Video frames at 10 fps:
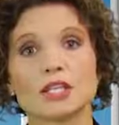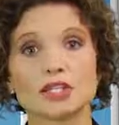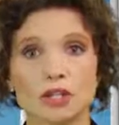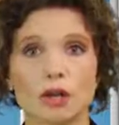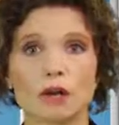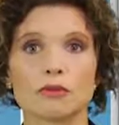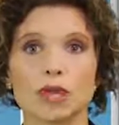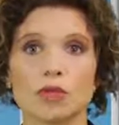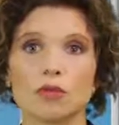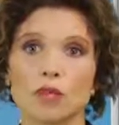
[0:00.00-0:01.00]
sure
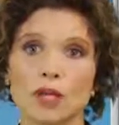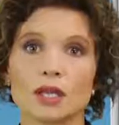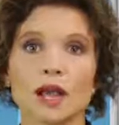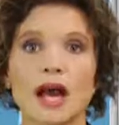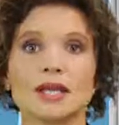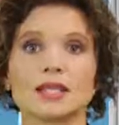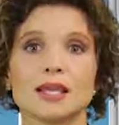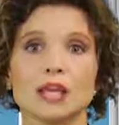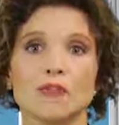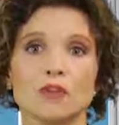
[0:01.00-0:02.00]
that you realize
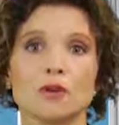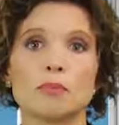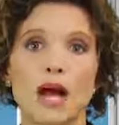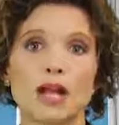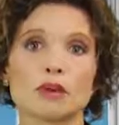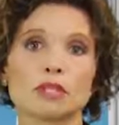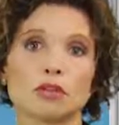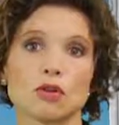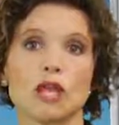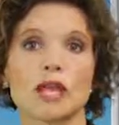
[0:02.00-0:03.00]
that if your buyer is
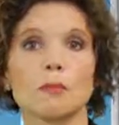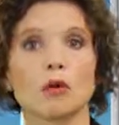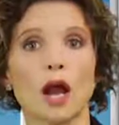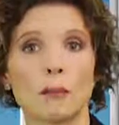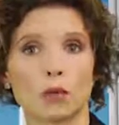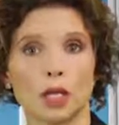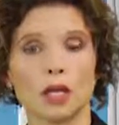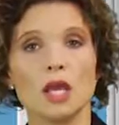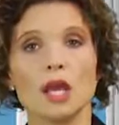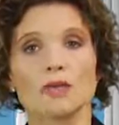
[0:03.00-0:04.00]
looking at a property
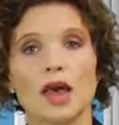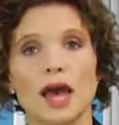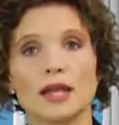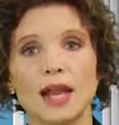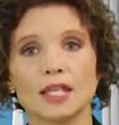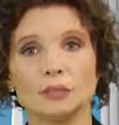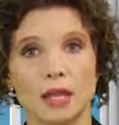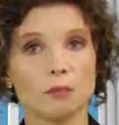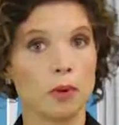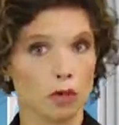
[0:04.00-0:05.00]
that has
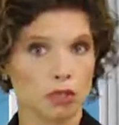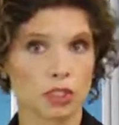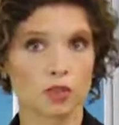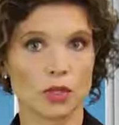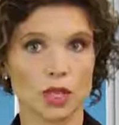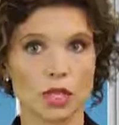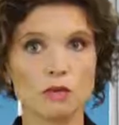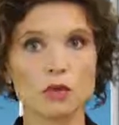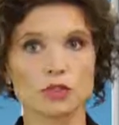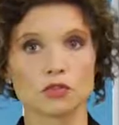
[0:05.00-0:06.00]
been purchased within the
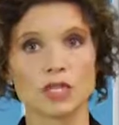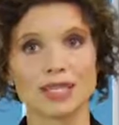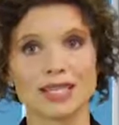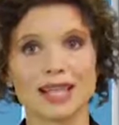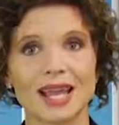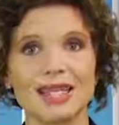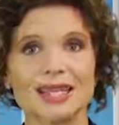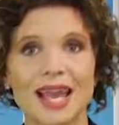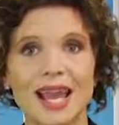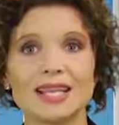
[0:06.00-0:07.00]
most recent 90
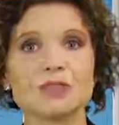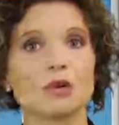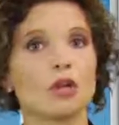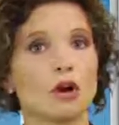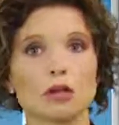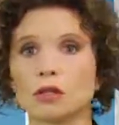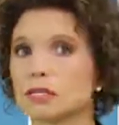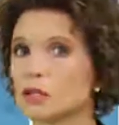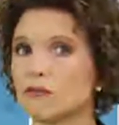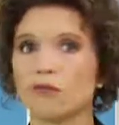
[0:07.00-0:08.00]
days,
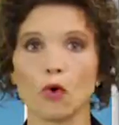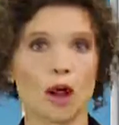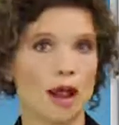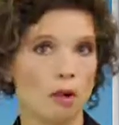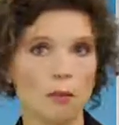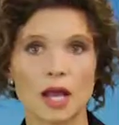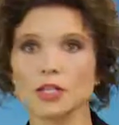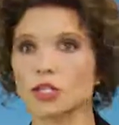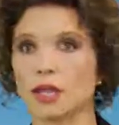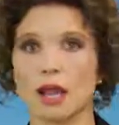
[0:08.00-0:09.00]
regardless of for how
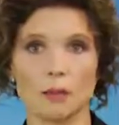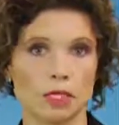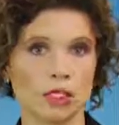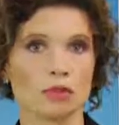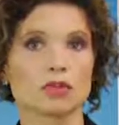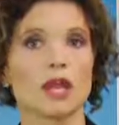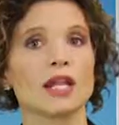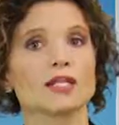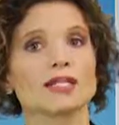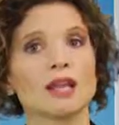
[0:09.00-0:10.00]
much and how much they're
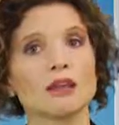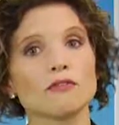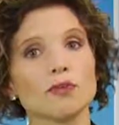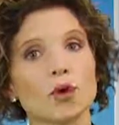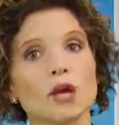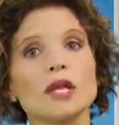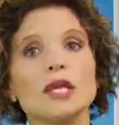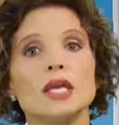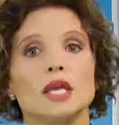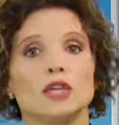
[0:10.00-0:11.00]
trying to sell it for,
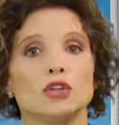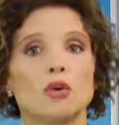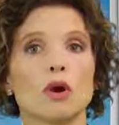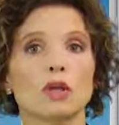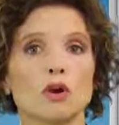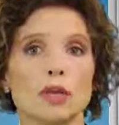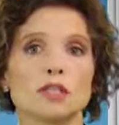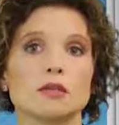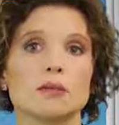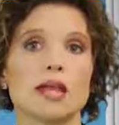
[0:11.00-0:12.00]
you are going
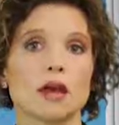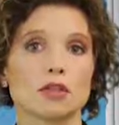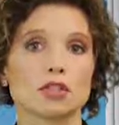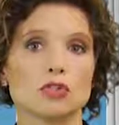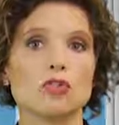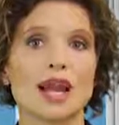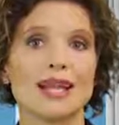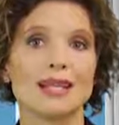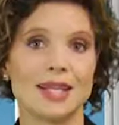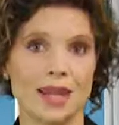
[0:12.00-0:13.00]
to be held to
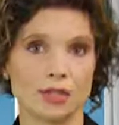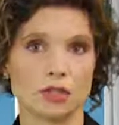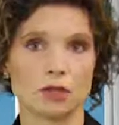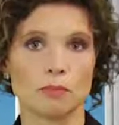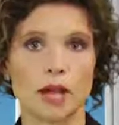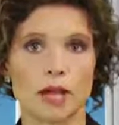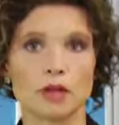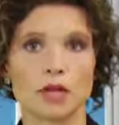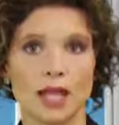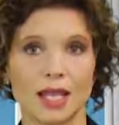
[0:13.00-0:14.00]
90 days. Your
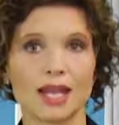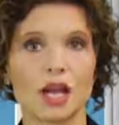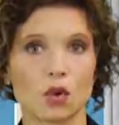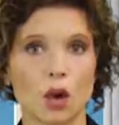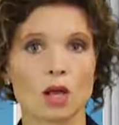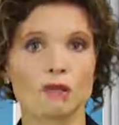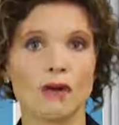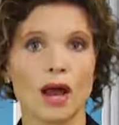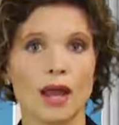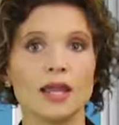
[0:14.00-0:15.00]
buyer cannot
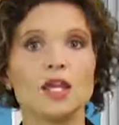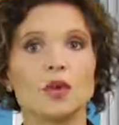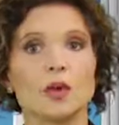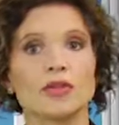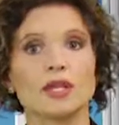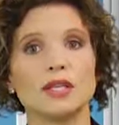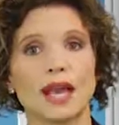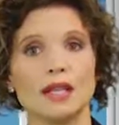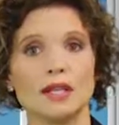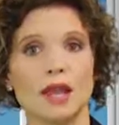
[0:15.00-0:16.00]
qualify within
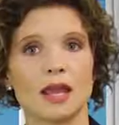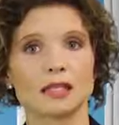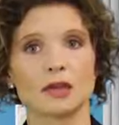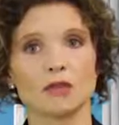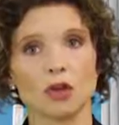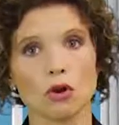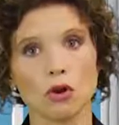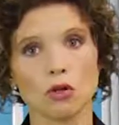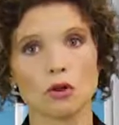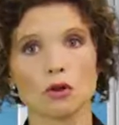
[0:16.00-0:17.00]
90 days of the
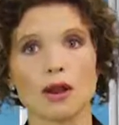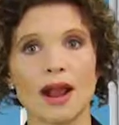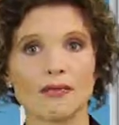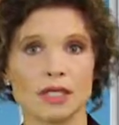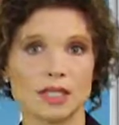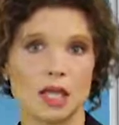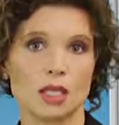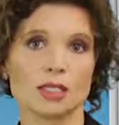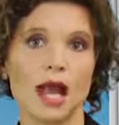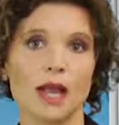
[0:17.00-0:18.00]
current owner having
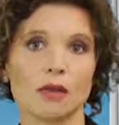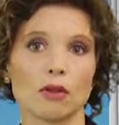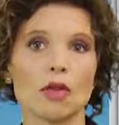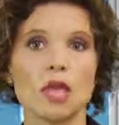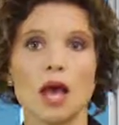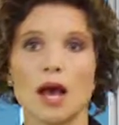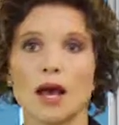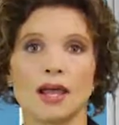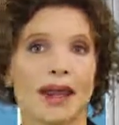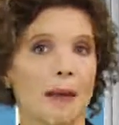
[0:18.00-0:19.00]
taken title.
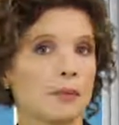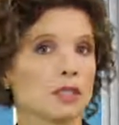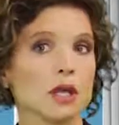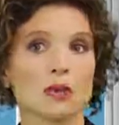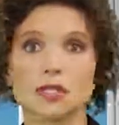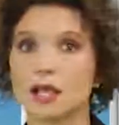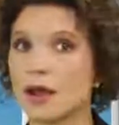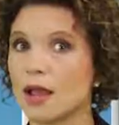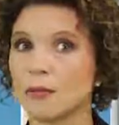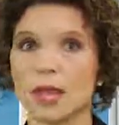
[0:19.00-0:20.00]
It happens all the
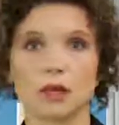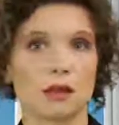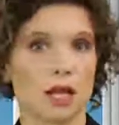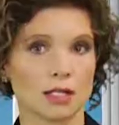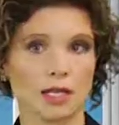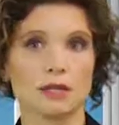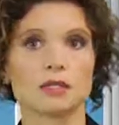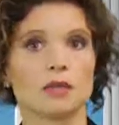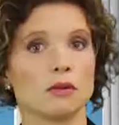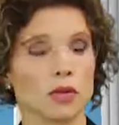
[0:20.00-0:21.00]
time, and a lot of
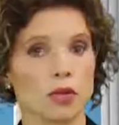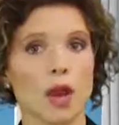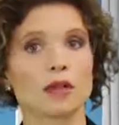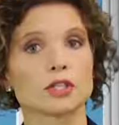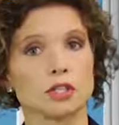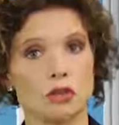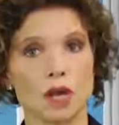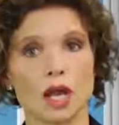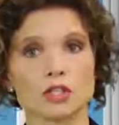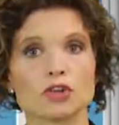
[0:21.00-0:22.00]
times it requires a new
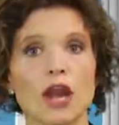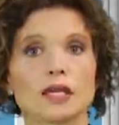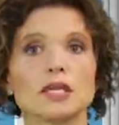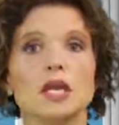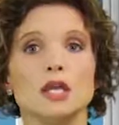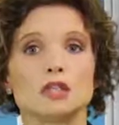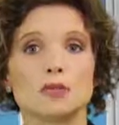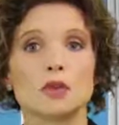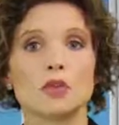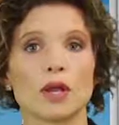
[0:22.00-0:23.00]
contract
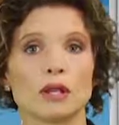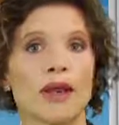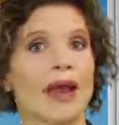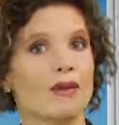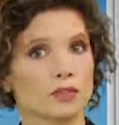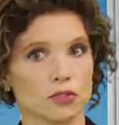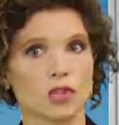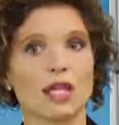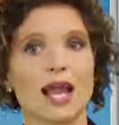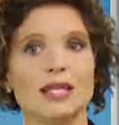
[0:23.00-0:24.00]
to be written after
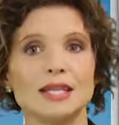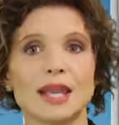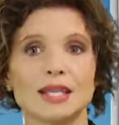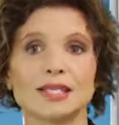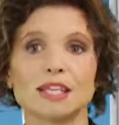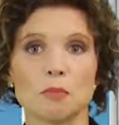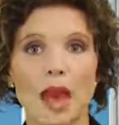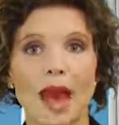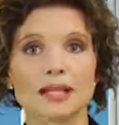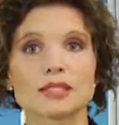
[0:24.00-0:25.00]
the 90 days has
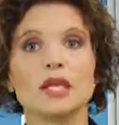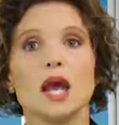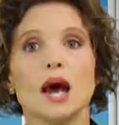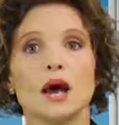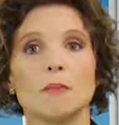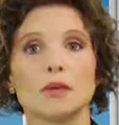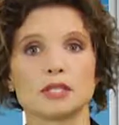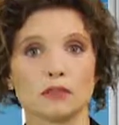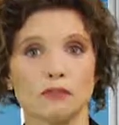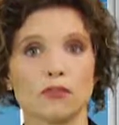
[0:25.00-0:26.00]
passed. But
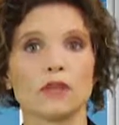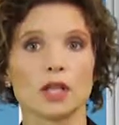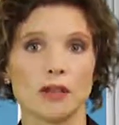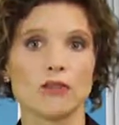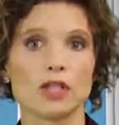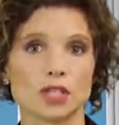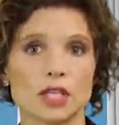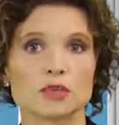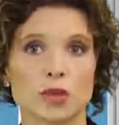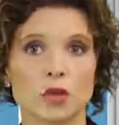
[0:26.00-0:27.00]
to fulfill
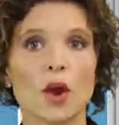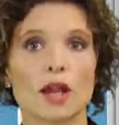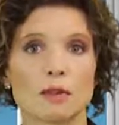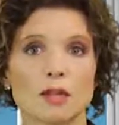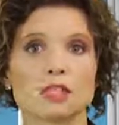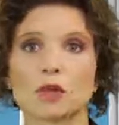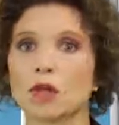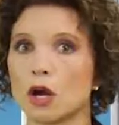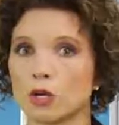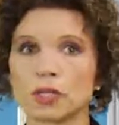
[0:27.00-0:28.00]
FHA's requirements,
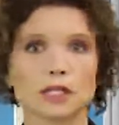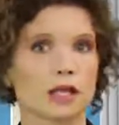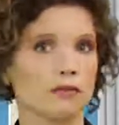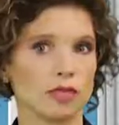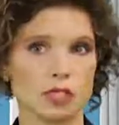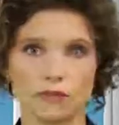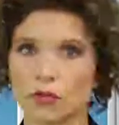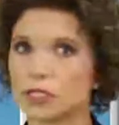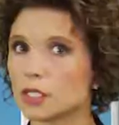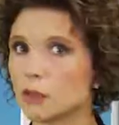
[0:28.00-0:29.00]
regardless of the difference
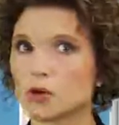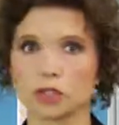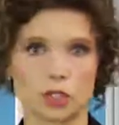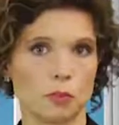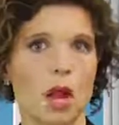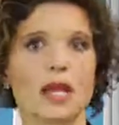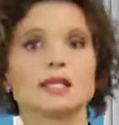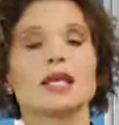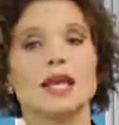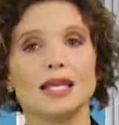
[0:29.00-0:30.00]
in purchase
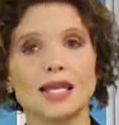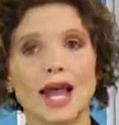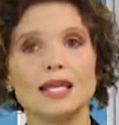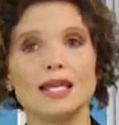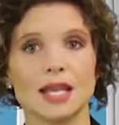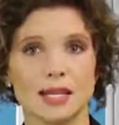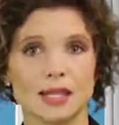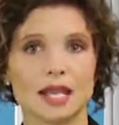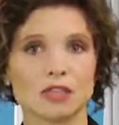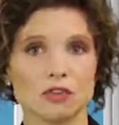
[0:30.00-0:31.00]
price, 90 days
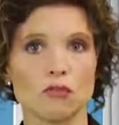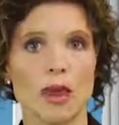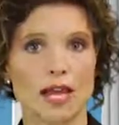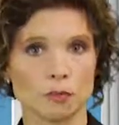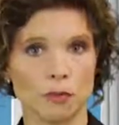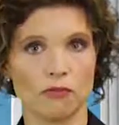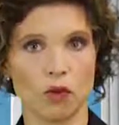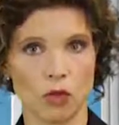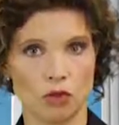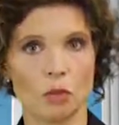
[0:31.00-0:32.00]
has to have passed
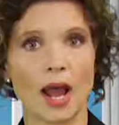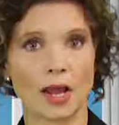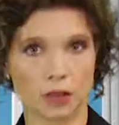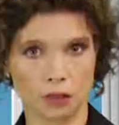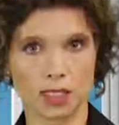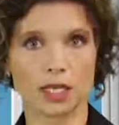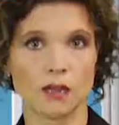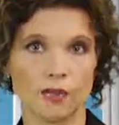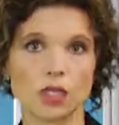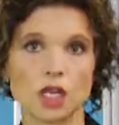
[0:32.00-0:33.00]
before a new buyer using an
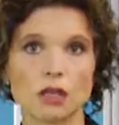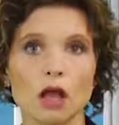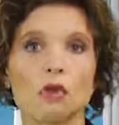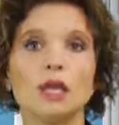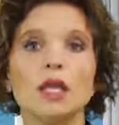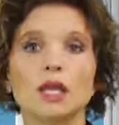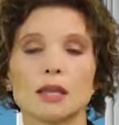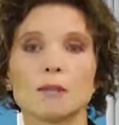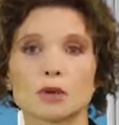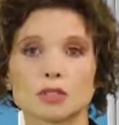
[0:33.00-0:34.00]
FHA loan
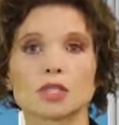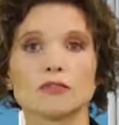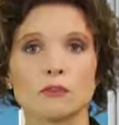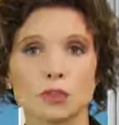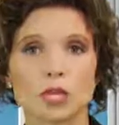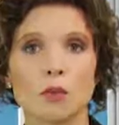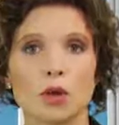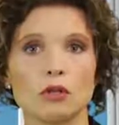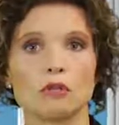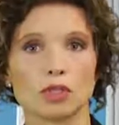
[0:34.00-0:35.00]
can purchase from
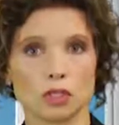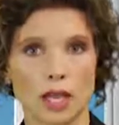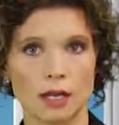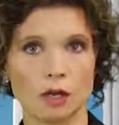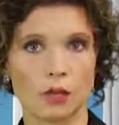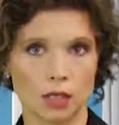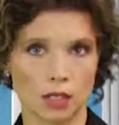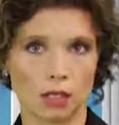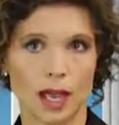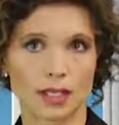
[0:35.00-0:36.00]
someone who took title within
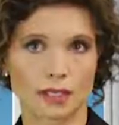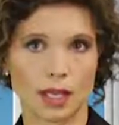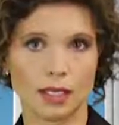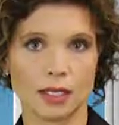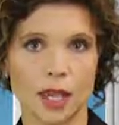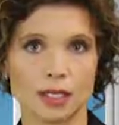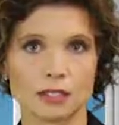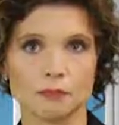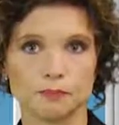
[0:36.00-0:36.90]
the last 90 days.